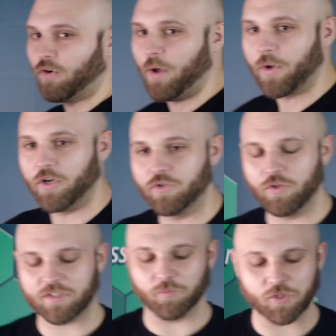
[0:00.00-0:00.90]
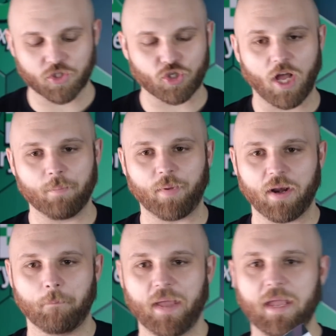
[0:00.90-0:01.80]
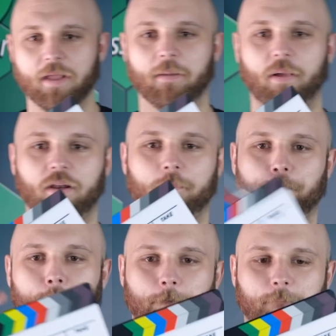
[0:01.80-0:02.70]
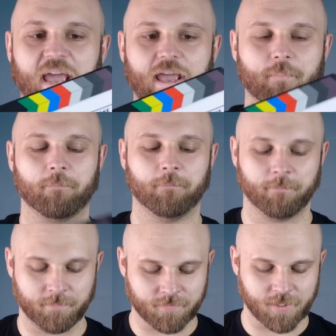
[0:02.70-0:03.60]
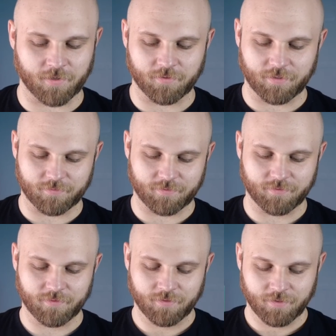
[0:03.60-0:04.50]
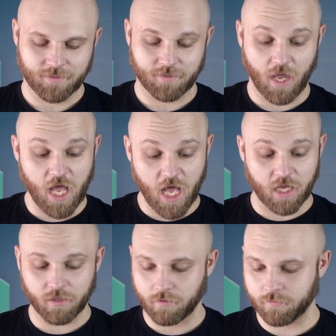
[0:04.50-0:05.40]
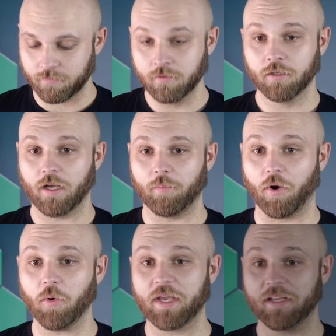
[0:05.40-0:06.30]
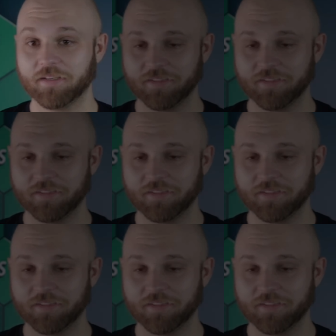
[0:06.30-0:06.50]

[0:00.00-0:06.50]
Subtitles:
All right, we're gonna do this in one shot. Bada bing, bada bam. No, that was... Ah! I broke it.